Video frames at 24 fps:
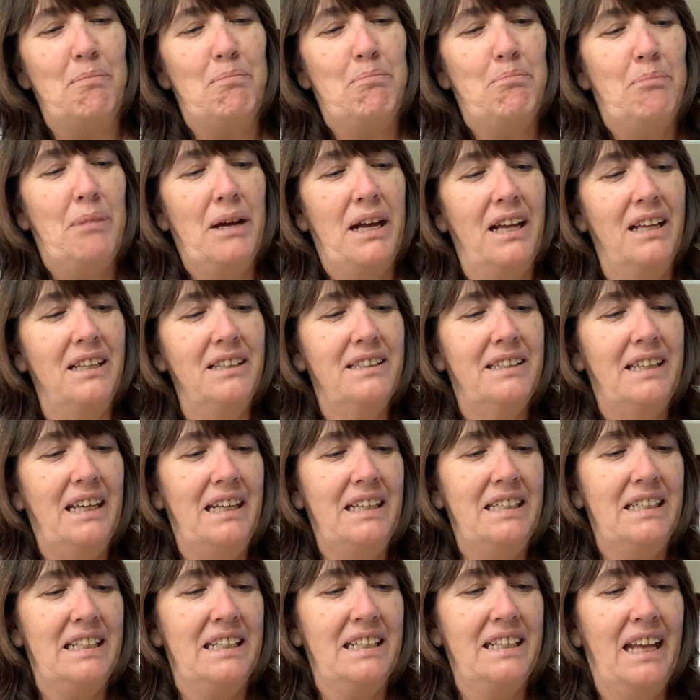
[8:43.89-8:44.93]
But
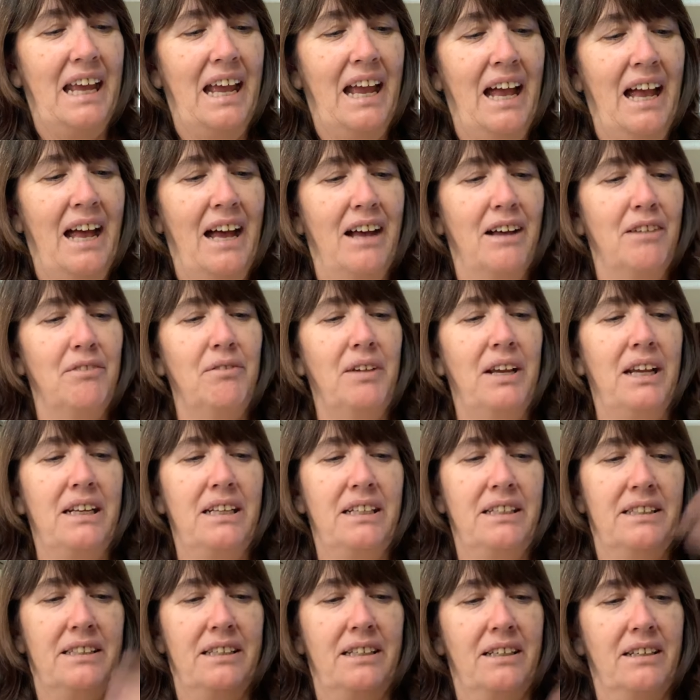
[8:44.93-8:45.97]
they didn't have
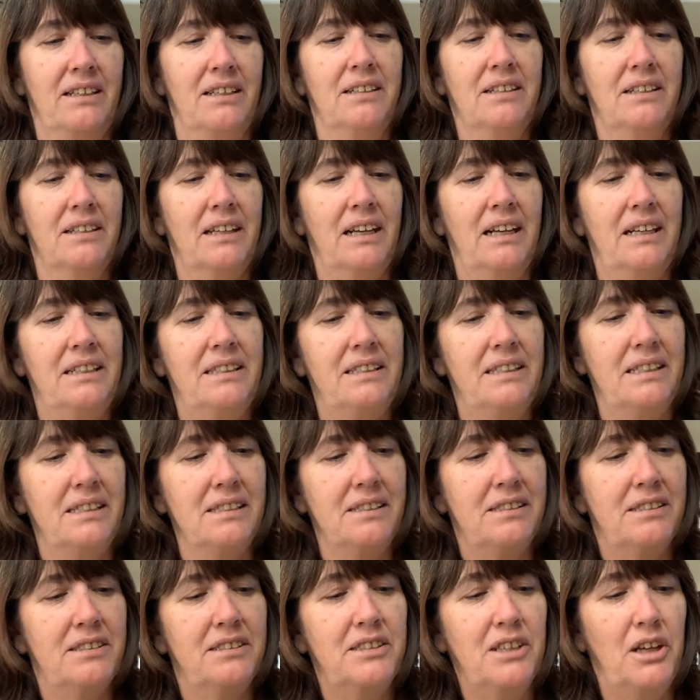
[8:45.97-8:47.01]
anything like
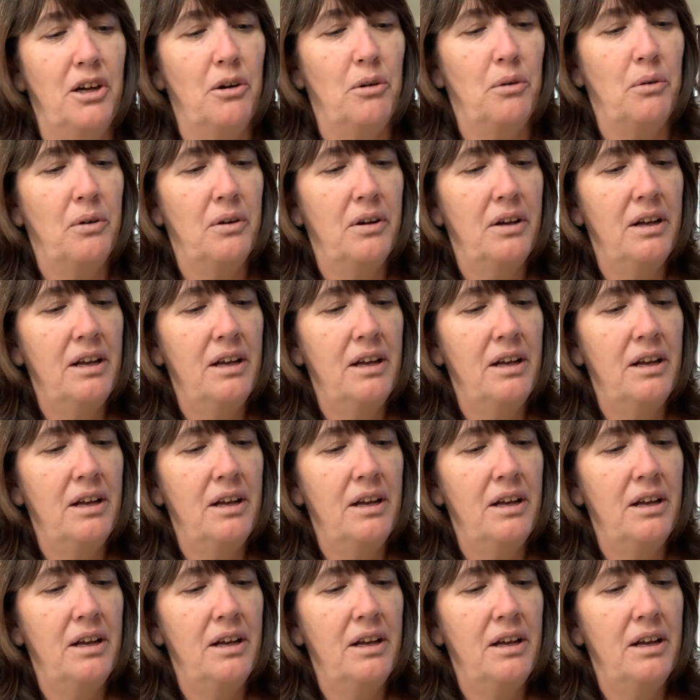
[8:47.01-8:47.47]
this. So